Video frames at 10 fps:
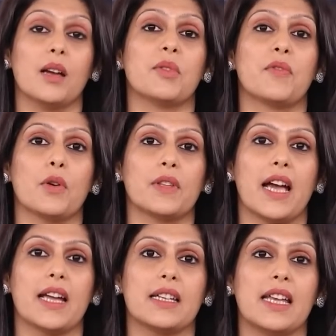year before
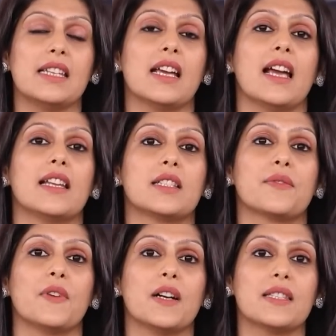that, India held
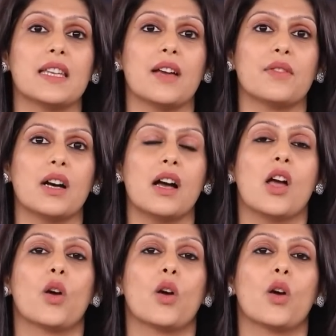its first ever